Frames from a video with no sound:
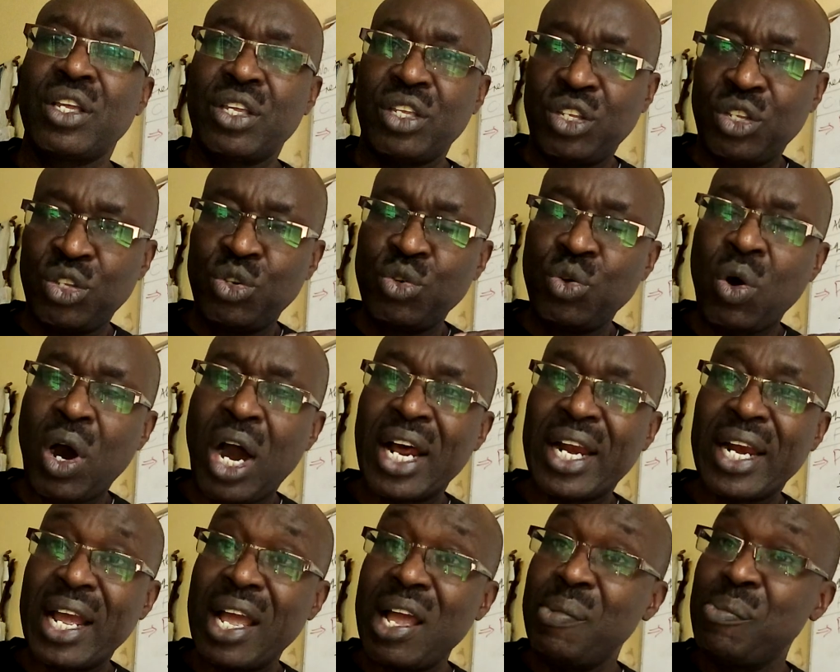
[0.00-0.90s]
You are
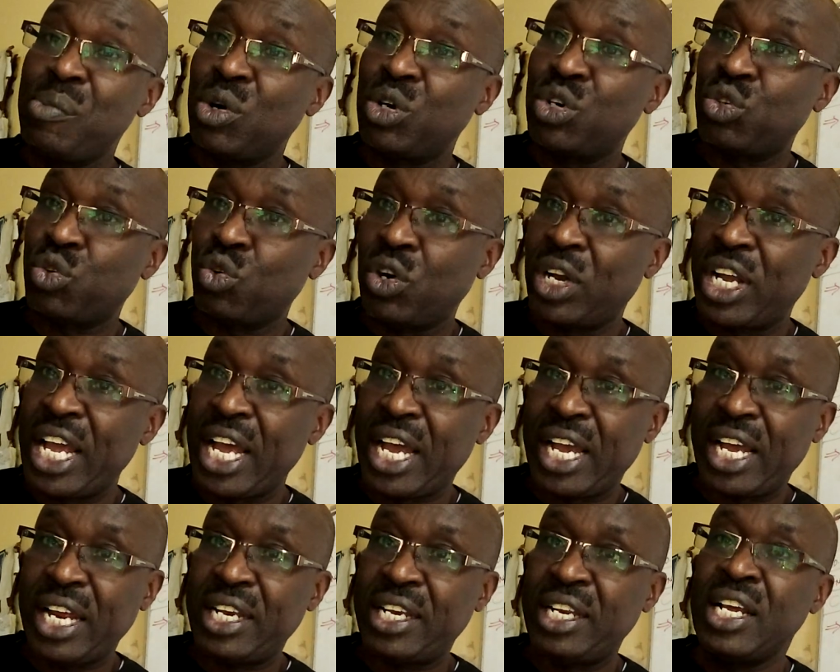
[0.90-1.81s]
able to
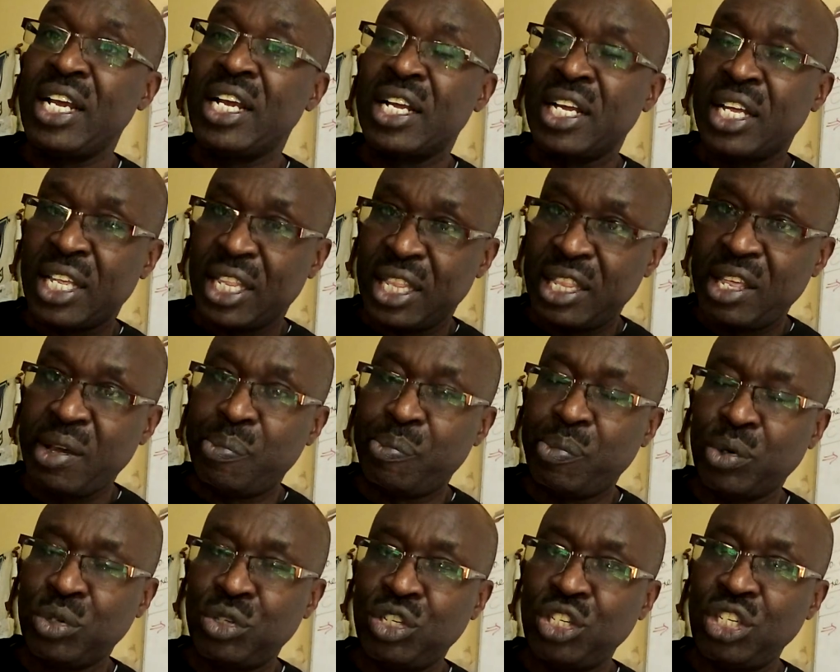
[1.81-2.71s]
get the
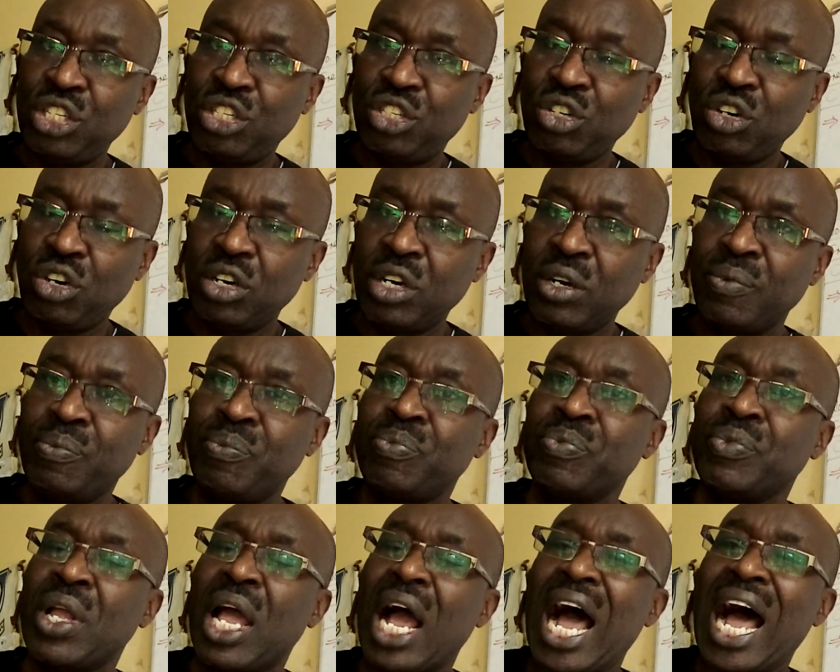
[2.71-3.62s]
position
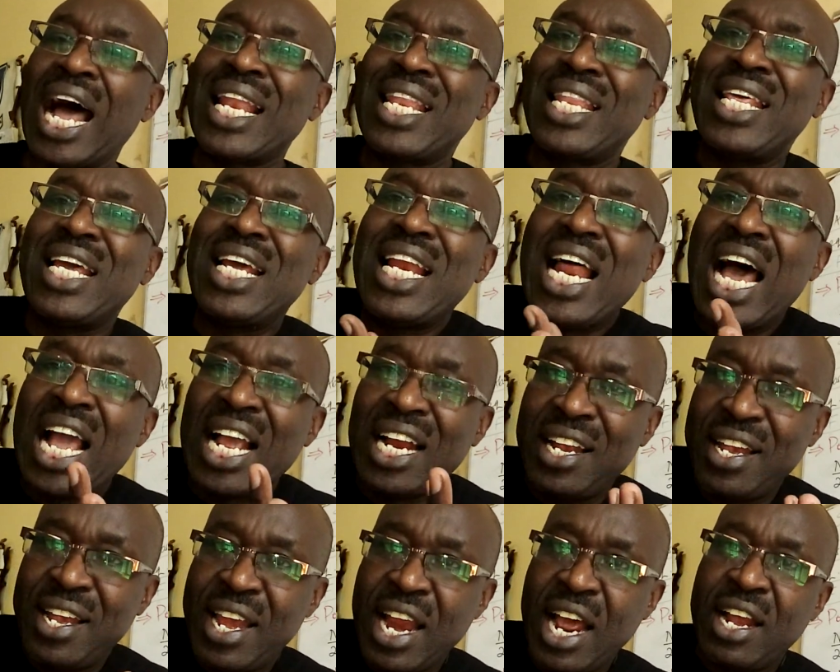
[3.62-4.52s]
and then
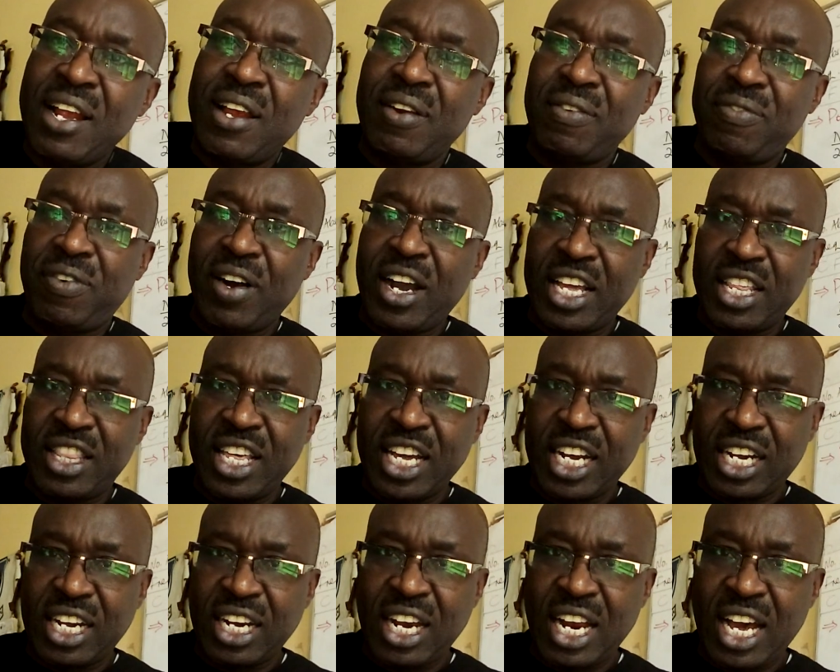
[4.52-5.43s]
identify the
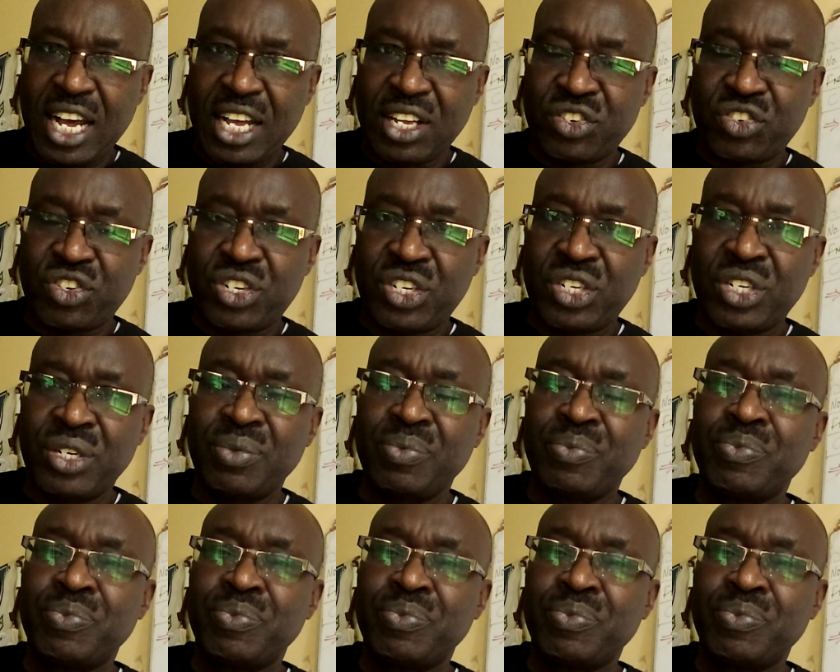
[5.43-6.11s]
class.